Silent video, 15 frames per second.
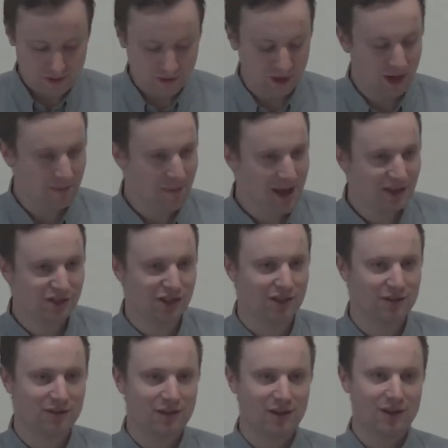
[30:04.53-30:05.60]
You can
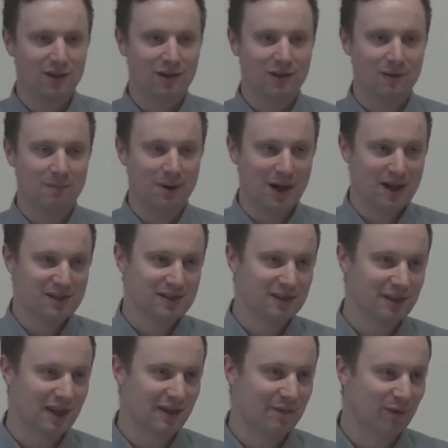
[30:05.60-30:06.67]
imagine the
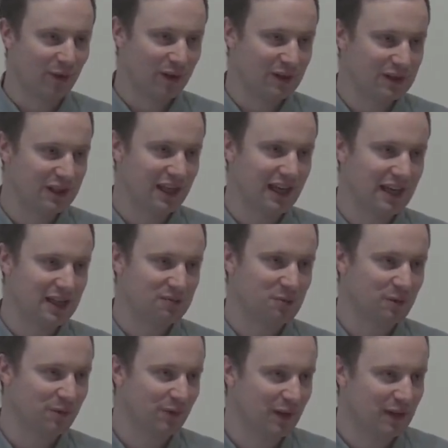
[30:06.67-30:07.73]
person that
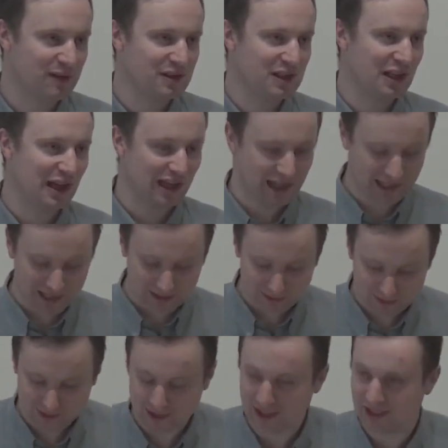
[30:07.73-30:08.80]
volunteers would feel slightly
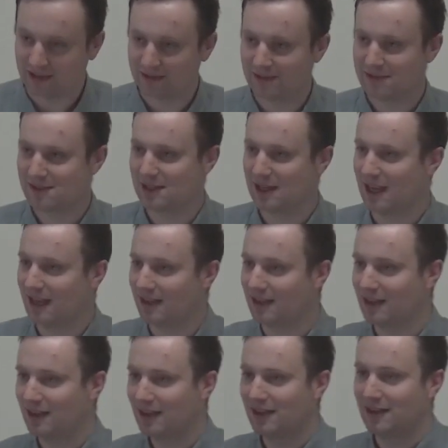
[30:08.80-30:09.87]
guilty,
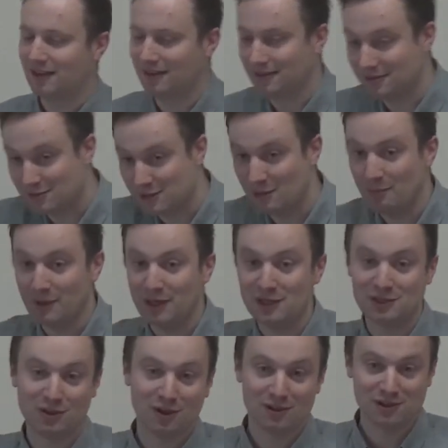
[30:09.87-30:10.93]
saying,
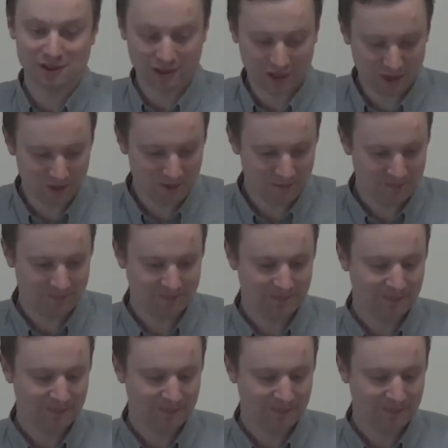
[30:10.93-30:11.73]
"Somebody's got to go.